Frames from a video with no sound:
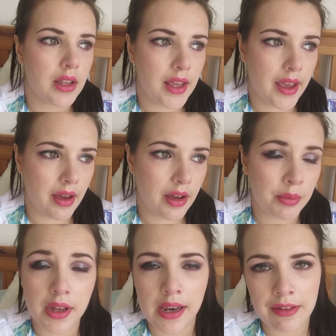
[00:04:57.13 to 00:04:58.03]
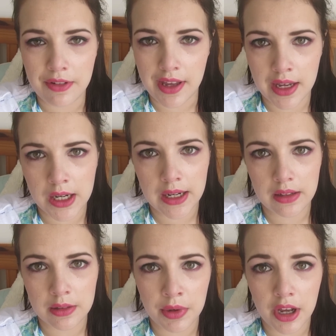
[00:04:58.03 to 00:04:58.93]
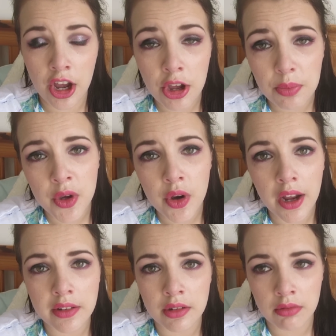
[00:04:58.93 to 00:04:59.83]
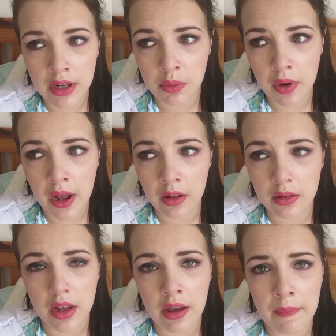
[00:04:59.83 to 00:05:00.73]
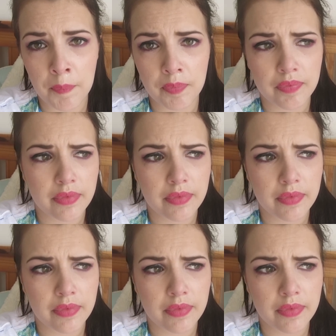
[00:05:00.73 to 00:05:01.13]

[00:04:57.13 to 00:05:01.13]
yeah, I'm going to leave it here guys, but I hope you guys are really well. um,